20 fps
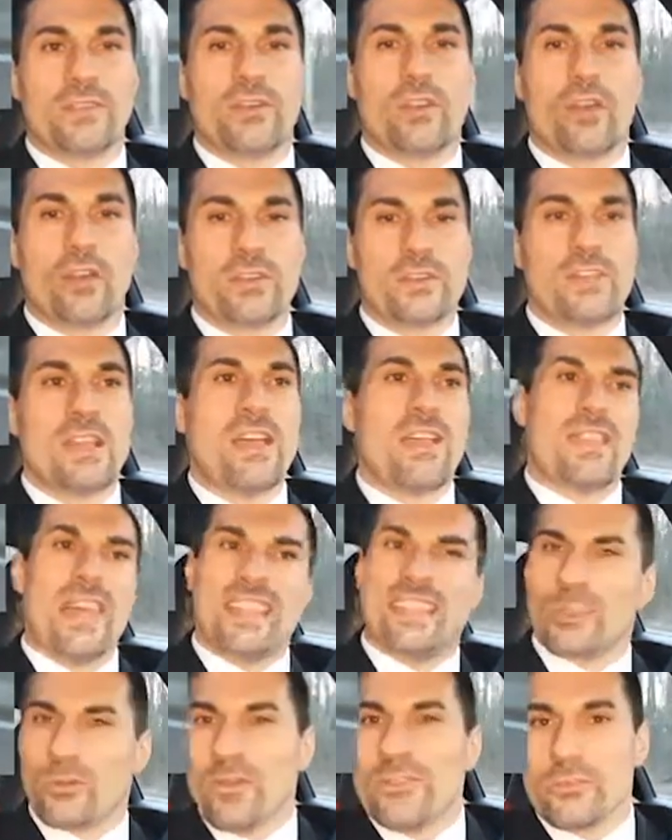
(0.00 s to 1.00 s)
cars, that
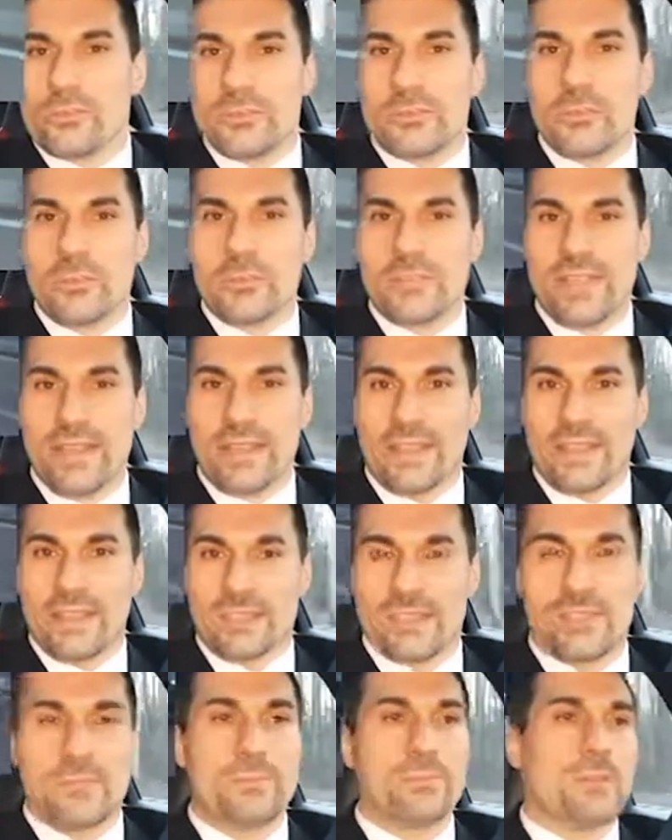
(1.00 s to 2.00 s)
they're under 2
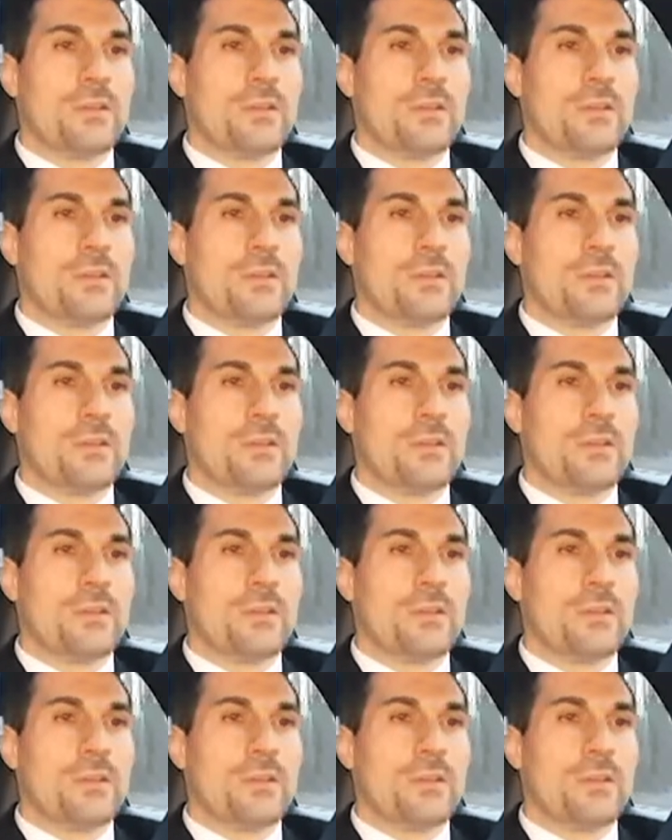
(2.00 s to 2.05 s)
seconds.